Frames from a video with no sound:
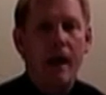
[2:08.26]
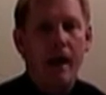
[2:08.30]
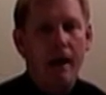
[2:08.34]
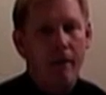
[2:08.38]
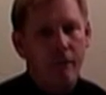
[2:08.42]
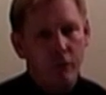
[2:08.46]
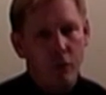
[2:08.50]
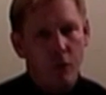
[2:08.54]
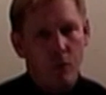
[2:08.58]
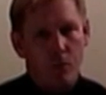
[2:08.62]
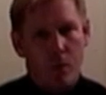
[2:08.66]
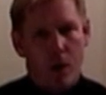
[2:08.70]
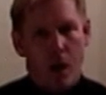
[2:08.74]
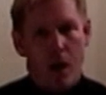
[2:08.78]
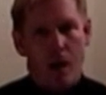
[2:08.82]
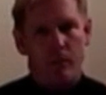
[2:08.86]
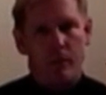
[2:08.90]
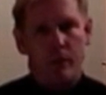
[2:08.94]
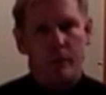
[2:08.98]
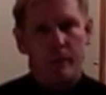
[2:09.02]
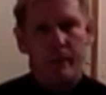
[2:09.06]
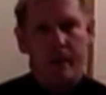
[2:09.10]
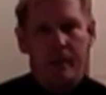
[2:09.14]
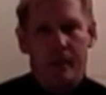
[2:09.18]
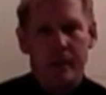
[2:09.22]
have no
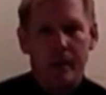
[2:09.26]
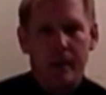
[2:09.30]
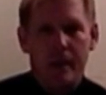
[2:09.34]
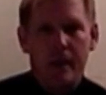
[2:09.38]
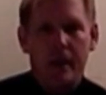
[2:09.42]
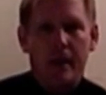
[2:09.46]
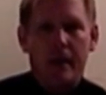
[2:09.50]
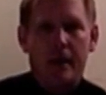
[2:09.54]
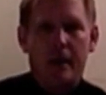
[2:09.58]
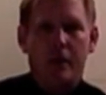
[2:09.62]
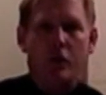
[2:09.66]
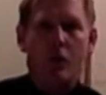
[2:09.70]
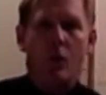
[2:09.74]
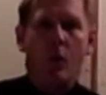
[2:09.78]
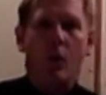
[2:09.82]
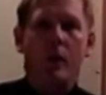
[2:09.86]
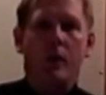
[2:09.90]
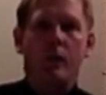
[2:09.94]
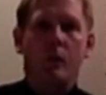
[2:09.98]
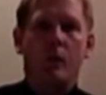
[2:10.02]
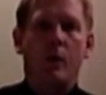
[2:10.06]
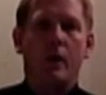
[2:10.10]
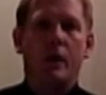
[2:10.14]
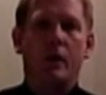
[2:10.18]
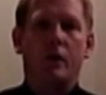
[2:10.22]
problem in
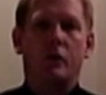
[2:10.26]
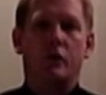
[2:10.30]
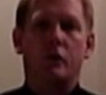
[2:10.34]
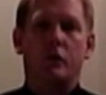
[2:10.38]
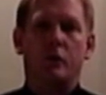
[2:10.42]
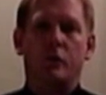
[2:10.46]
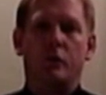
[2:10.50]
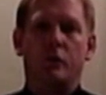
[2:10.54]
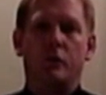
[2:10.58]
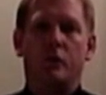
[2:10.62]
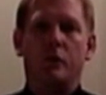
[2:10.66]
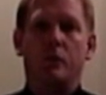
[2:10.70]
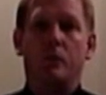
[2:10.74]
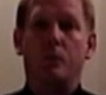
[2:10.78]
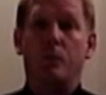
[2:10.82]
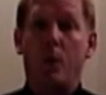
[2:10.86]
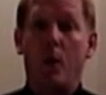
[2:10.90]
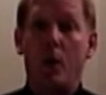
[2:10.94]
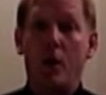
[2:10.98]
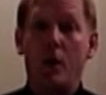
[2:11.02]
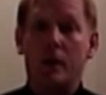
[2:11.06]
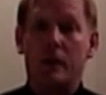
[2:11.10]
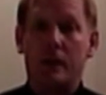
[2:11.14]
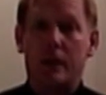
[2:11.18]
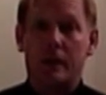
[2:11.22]
knowing where to
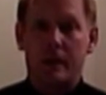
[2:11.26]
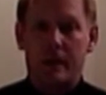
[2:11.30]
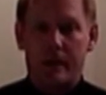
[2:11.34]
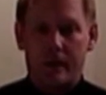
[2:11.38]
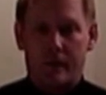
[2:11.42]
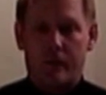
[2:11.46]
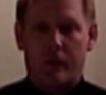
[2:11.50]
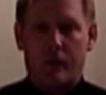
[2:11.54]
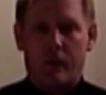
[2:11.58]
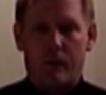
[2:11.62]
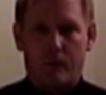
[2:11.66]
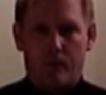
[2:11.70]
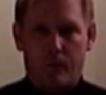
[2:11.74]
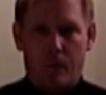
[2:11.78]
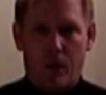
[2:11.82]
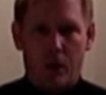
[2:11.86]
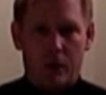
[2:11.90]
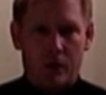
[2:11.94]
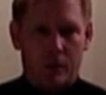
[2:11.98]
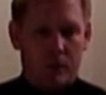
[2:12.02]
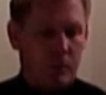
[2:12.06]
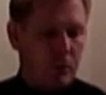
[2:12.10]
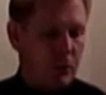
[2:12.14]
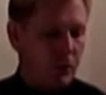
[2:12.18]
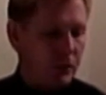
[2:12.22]
put the different
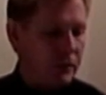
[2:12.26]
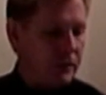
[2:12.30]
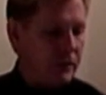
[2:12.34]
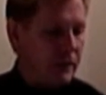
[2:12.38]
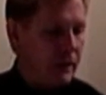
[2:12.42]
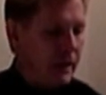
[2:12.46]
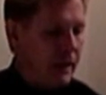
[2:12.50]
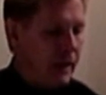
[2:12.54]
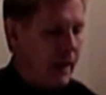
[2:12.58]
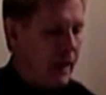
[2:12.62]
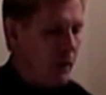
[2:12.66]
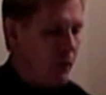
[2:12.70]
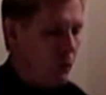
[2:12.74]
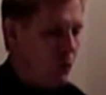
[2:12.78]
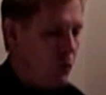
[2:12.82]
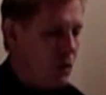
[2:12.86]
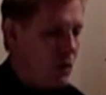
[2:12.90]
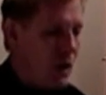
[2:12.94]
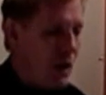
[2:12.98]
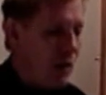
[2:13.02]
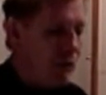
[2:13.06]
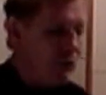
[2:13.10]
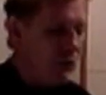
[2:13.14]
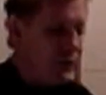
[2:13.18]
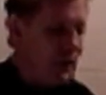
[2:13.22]
multiples. And we'll
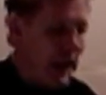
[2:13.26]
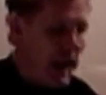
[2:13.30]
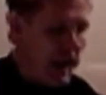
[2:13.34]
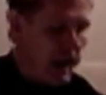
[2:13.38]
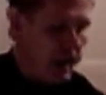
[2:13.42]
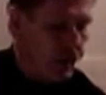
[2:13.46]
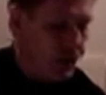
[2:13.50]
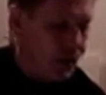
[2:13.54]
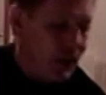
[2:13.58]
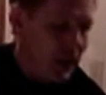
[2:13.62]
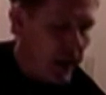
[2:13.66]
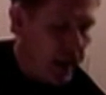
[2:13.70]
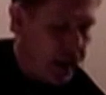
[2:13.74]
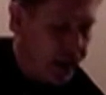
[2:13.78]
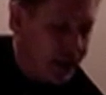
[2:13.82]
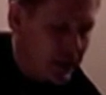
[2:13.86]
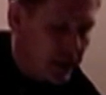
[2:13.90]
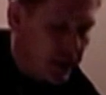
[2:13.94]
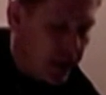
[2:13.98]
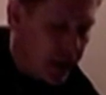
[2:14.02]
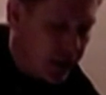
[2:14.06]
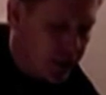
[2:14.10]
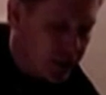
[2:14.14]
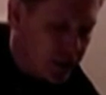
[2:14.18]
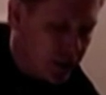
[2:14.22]
cover that in the
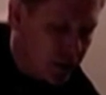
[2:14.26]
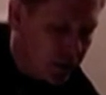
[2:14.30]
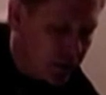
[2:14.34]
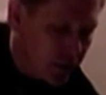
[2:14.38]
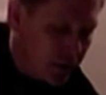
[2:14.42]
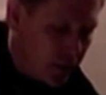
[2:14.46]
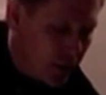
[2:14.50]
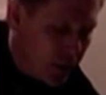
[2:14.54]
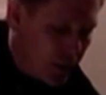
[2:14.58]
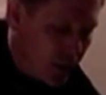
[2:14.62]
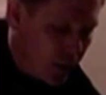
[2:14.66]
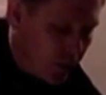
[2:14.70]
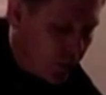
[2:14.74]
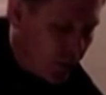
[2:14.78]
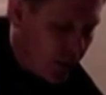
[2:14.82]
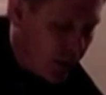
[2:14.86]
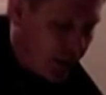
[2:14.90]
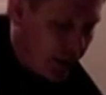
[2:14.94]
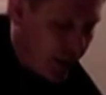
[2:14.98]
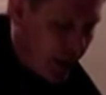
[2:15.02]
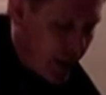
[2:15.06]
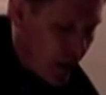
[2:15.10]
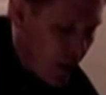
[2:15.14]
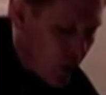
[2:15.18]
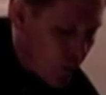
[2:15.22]
next lesson.
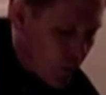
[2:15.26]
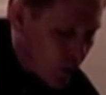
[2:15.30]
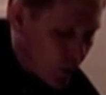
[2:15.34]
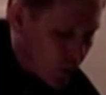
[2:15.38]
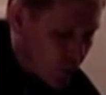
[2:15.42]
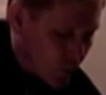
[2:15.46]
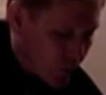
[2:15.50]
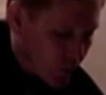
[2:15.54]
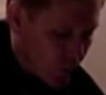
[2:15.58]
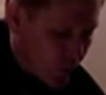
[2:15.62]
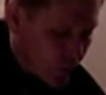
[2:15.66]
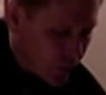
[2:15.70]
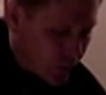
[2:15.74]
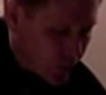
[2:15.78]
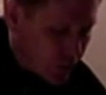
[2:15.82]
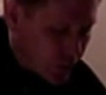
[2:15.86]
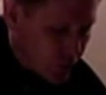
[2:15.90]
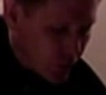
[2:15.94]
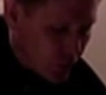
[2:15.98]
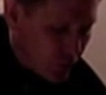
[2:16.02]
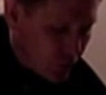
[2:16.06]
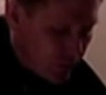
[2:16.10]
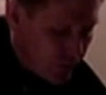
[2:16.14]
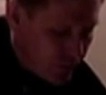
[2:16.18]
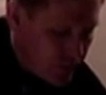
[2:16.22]
Right now, what we're going to
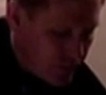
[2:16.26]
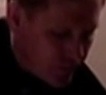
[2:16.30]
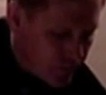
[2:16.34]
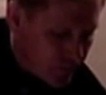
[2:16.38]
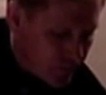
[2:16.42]
do